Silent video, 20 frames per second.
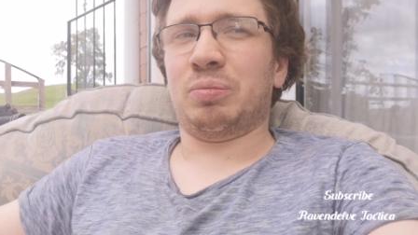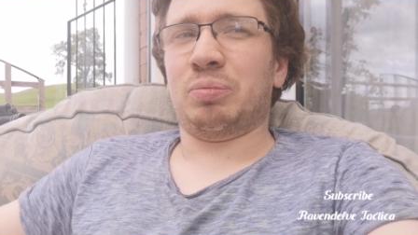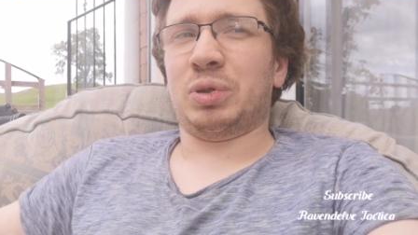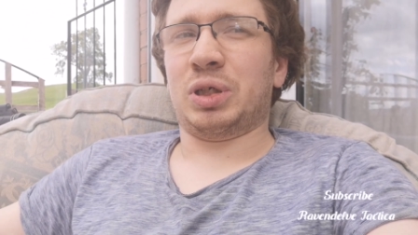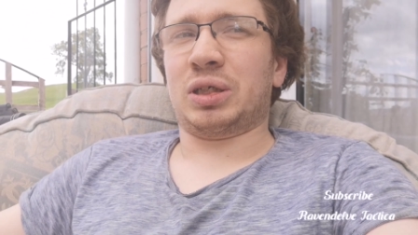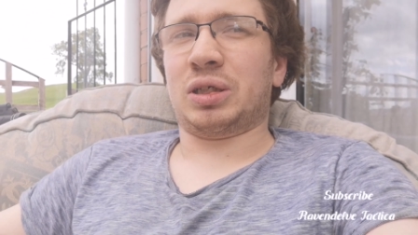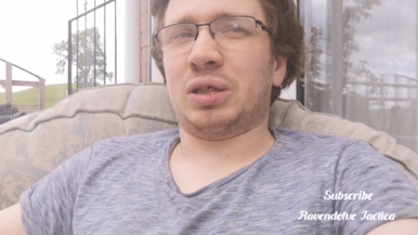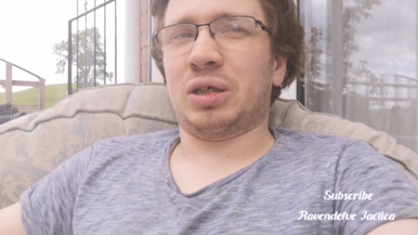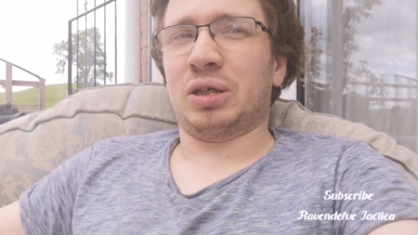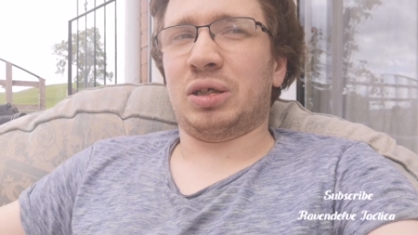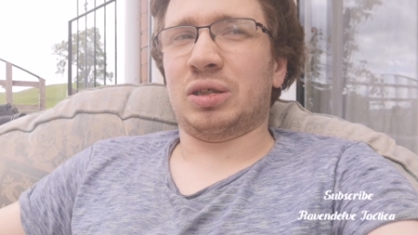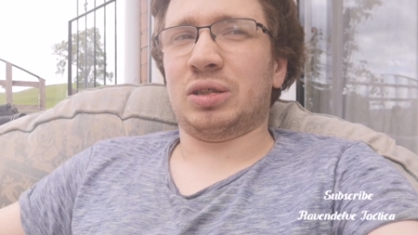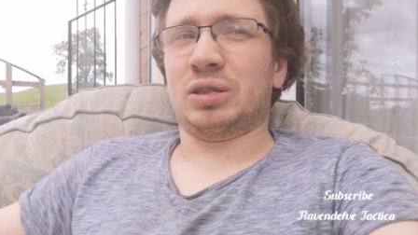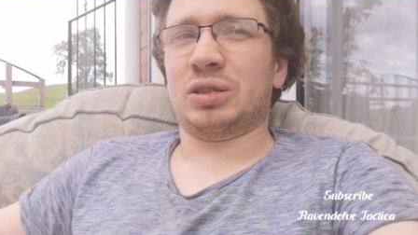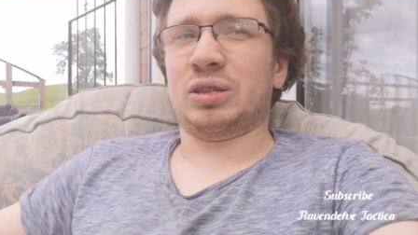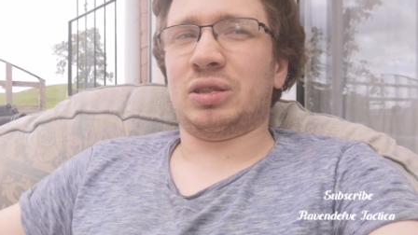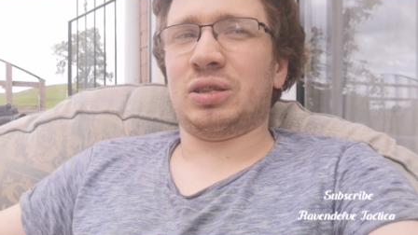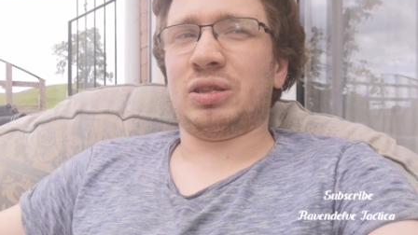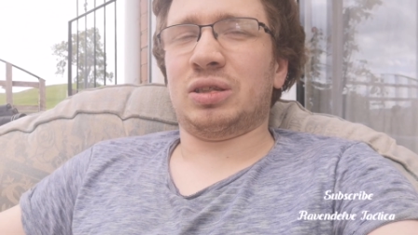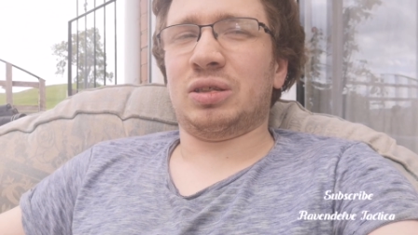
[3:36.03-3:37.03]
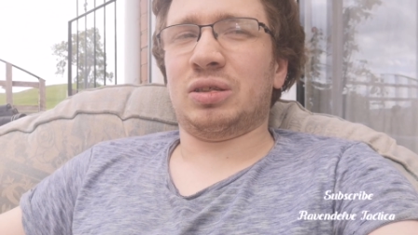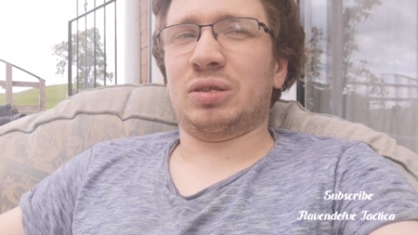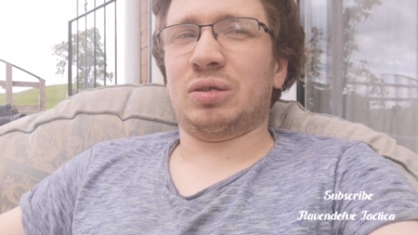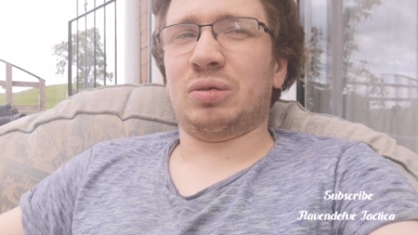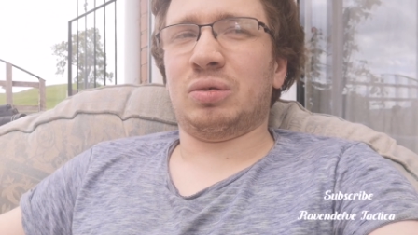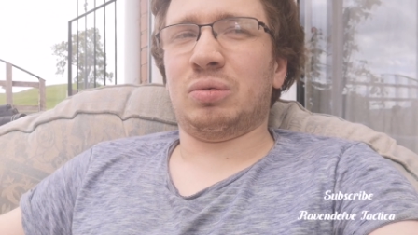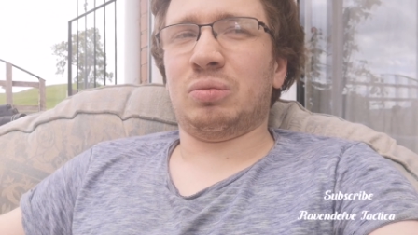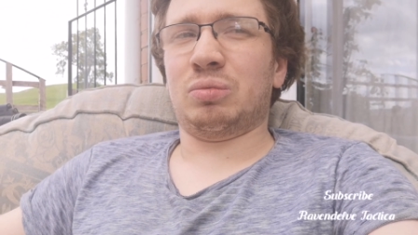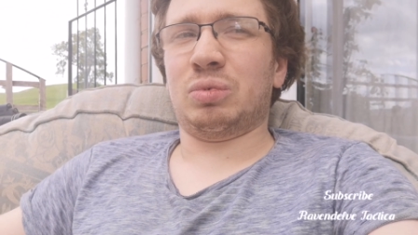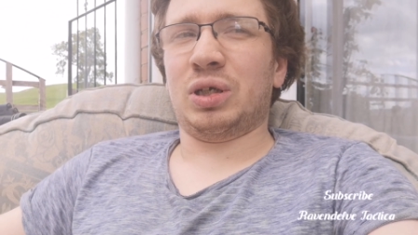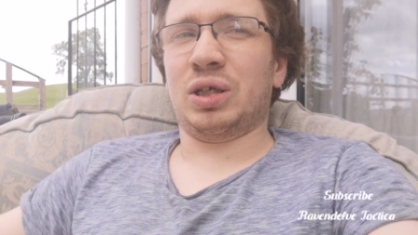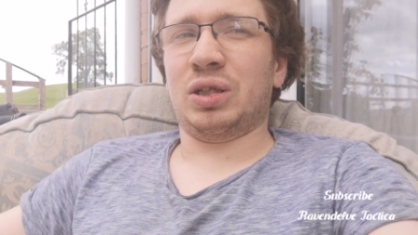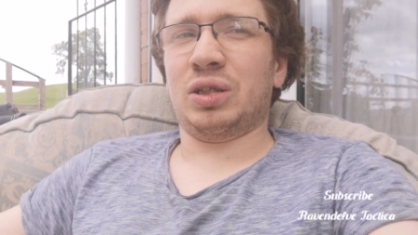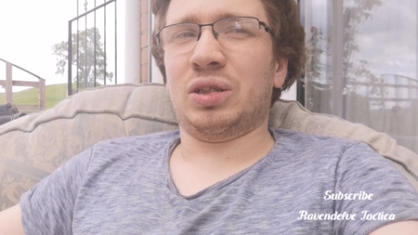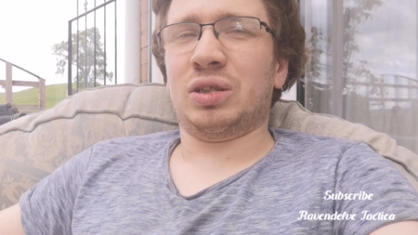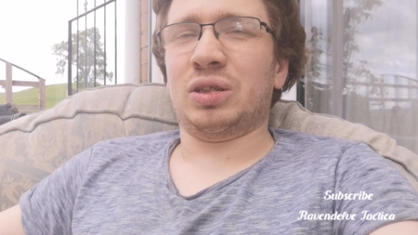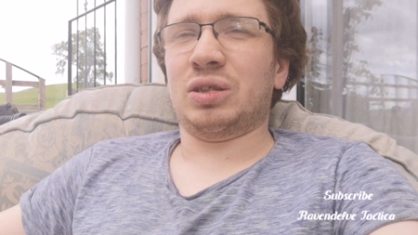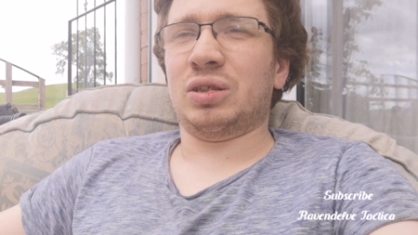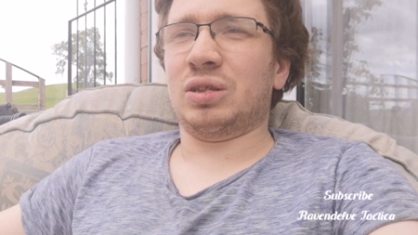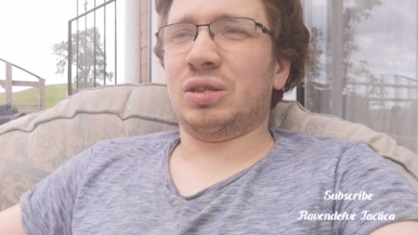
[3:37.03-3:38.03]
because
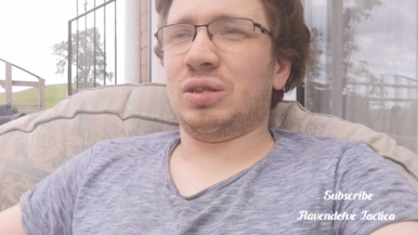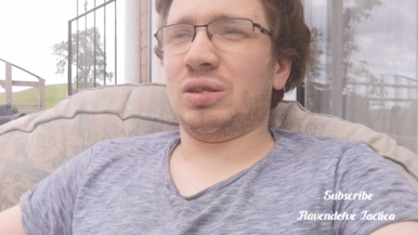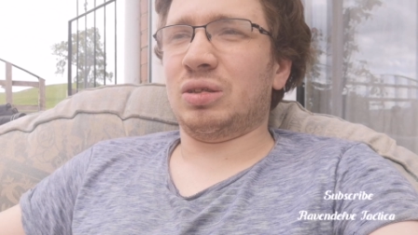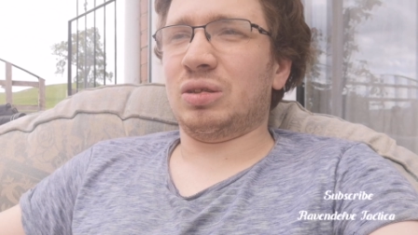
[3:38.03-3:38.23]
with,